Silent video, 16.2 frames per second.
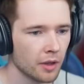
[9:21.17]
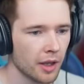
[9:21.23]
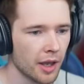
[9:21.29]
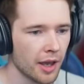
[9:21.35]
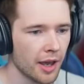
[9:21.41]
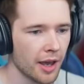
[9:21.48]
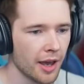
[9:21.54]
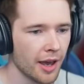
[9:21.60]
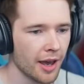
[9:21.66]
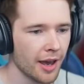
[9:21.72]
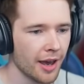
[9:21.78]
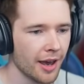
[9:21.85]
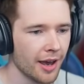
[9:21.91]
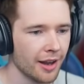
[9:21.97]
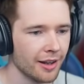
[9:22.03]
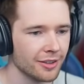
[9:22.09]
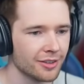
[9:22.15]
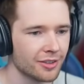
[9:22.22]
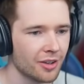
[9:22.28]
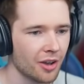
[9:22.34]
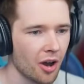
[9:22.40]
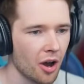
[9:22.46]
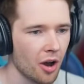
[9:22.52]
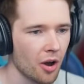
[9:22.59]
Yeah, let's
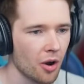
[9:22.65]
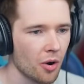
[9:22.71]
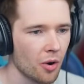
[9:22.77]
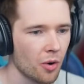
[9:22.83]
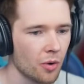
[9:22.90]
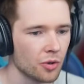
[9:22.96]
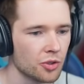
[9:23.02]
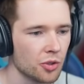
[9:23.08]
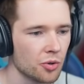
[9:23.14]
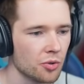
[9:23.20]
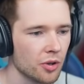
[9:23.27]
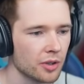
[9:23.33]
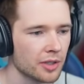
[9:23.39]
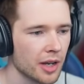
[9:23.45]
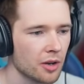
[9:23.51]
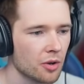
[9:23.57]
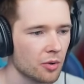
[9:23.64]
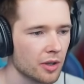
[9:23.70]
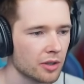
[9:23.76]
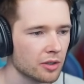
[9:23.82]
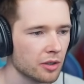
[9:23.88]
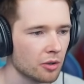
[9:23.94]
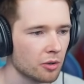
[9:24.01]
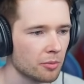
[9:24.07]
go. Do not take all
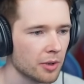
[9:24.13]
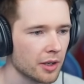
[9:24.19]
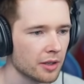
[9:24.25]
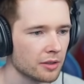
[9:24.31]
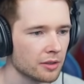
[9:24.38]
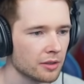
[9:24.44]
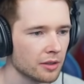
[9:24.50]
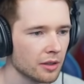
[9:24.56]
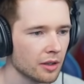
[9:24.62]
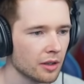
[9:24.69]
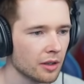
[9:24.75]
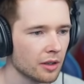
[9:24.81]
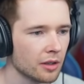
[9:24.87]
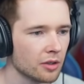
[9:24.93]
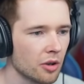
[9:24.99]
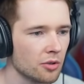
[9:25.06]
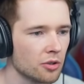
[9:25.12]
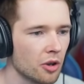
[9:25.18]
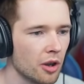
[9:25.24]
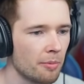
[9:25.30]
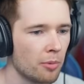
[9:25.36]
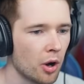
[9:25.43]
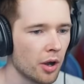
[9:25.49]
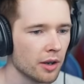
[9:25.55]
this loot, please. Don't do
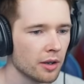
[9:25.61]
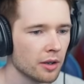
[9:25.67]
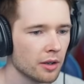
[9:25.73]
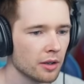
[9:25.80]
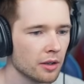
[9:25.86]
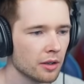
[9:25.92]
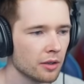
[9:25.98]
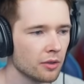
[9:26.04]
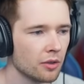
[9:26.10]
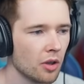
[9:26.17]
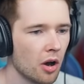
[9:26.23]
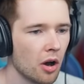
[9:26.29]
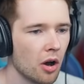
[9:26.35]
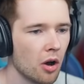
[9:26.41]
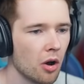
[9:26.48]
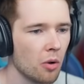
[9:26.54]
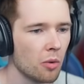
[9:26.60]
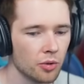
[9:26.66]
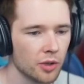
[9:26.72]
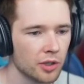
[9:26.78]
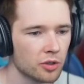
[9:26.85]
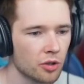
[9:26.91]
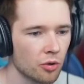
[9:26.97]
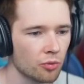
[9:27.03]
it, bot. No. Dude,
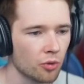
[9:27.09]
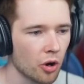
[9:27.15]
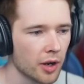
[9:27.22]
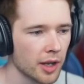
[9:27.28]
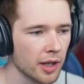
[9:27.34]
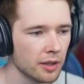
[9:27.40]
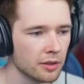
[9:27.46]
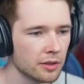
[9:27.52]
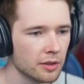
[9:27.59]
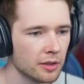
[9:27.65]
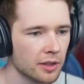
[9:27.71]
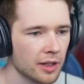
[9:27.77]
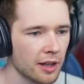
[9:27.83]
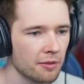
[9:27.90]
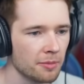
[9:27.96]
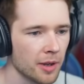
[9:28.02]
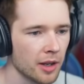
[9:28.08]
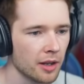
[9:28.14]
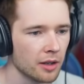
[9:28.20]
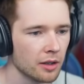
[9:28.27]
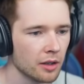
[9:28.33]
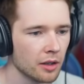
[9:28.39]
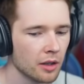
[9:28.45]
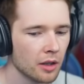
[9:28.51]
he's got rockets? Give
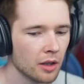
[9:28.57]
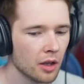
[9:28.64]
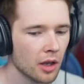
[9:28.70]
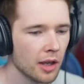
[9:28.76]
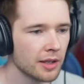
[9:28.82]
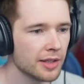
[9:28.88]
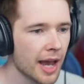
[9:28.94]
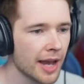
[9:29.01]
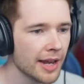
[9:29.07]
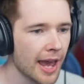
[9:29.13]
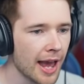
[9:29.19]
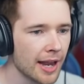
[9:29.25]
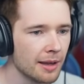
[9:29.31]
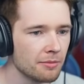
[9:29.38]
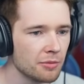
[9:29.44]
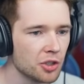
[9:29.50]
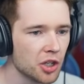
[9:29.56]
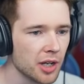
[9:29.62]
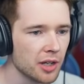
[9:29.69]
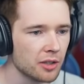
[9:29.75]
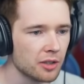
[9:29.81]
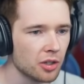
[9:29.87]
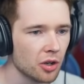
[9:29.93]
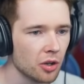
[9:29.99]
me. Is that an
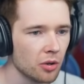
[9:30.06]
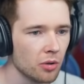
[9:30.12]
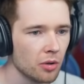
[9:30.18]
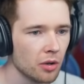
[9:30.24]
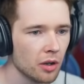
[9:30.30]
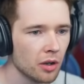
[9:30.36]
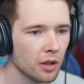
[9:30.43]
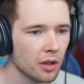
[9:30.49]
LMG too?